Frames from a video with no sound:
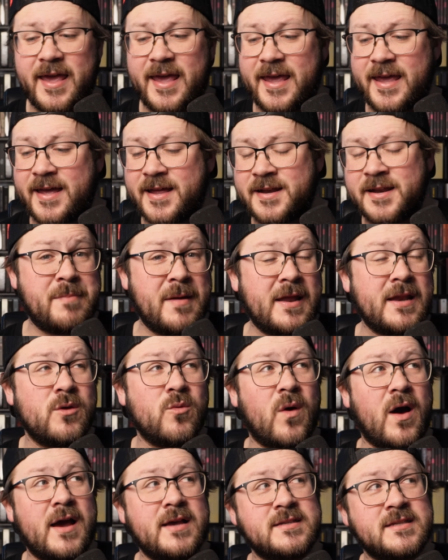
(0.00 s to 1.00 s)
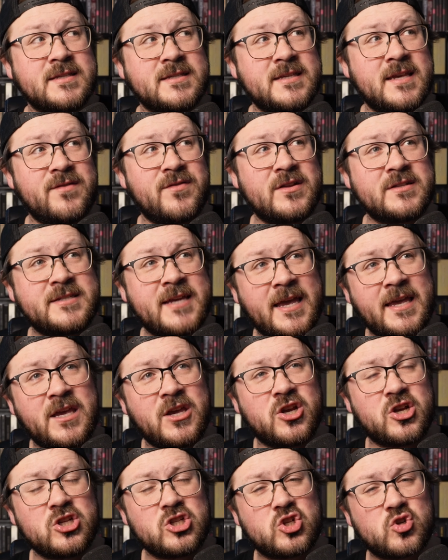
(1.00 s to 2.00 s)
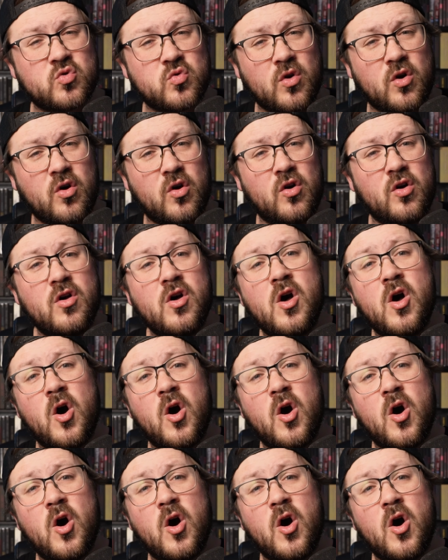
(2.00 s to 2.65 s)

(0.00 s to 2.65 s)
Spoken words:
and Pennywise is even taking control